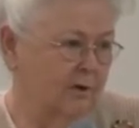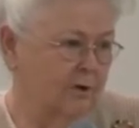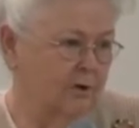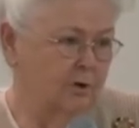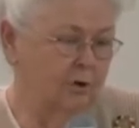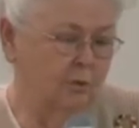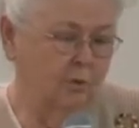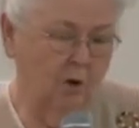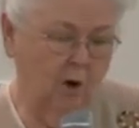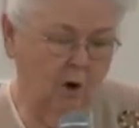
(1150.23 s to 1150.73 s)

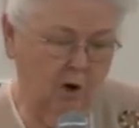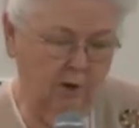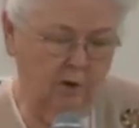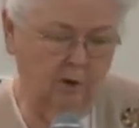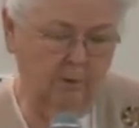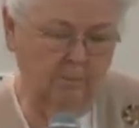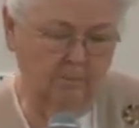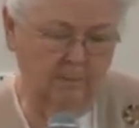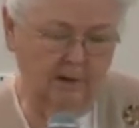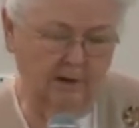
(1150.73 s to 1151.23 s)
You are
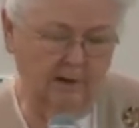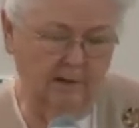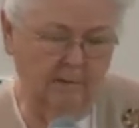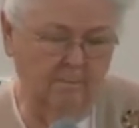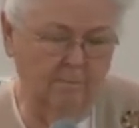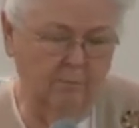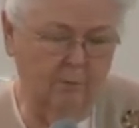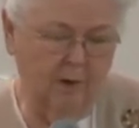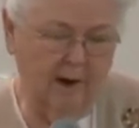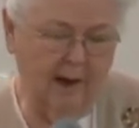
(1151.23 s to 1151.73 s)
to be the
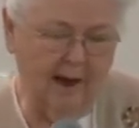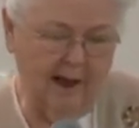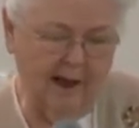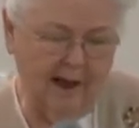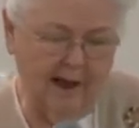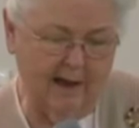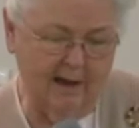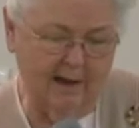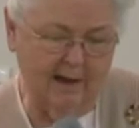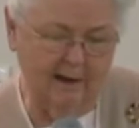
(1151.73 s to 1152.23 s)

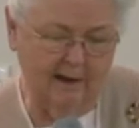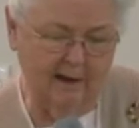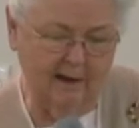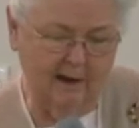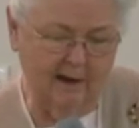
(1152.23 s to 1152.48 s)
bride